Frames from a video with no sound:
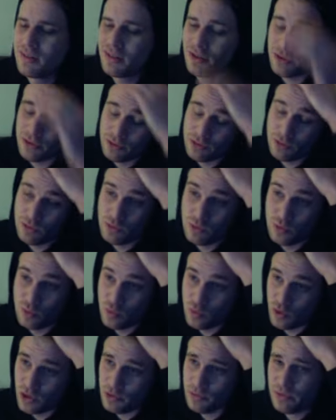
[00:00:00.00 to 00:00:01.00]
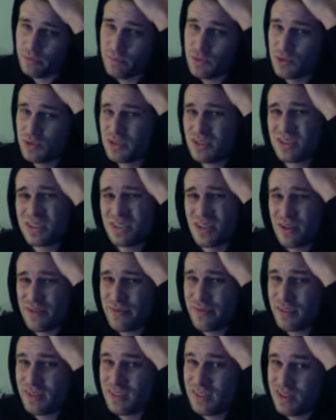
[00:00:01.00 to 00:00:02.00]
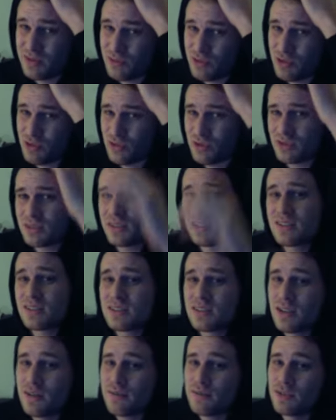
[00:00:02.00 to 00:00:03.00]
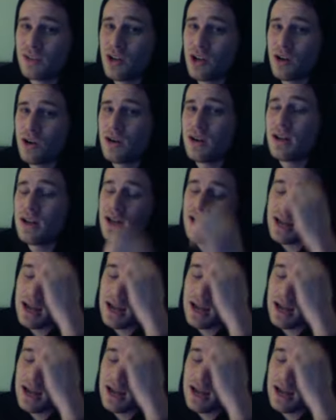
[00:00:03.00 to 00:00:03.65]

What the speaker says: or who work with music stuff and record tons of stuff know